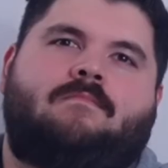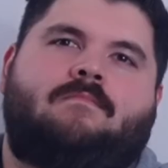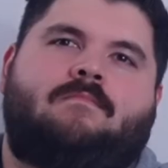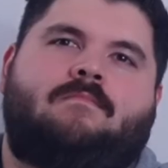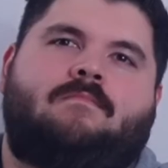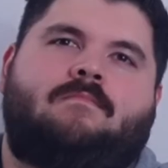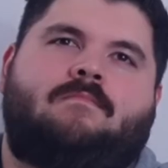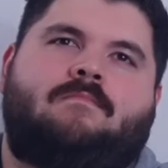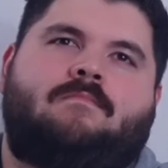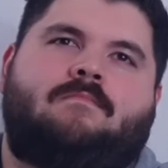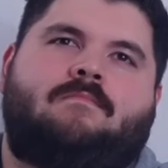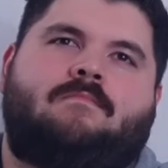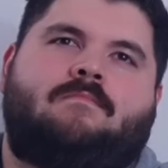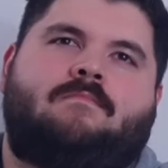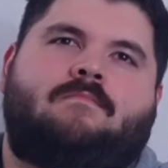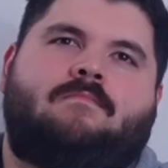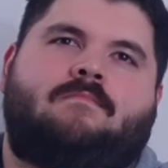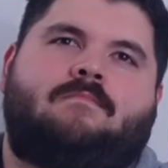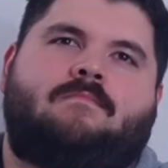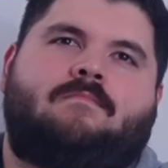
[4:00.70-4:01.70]

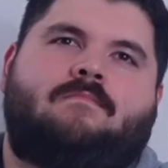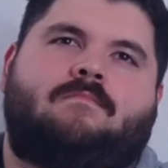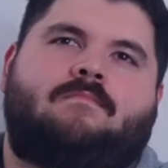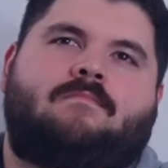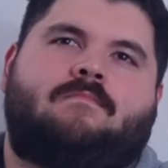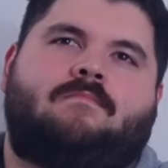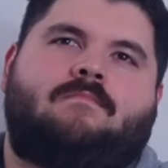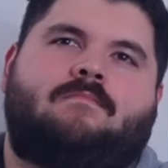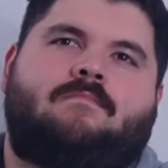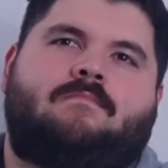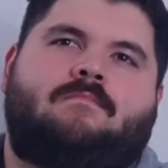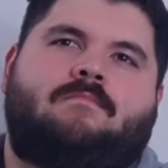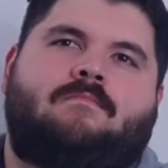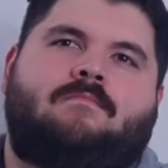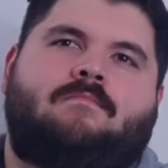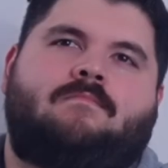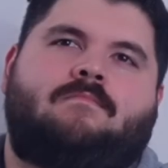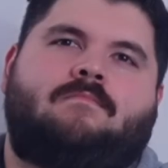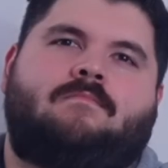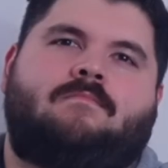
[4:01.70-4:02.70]

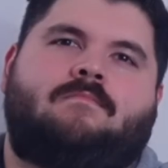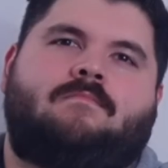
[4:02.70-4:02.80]
[no speech]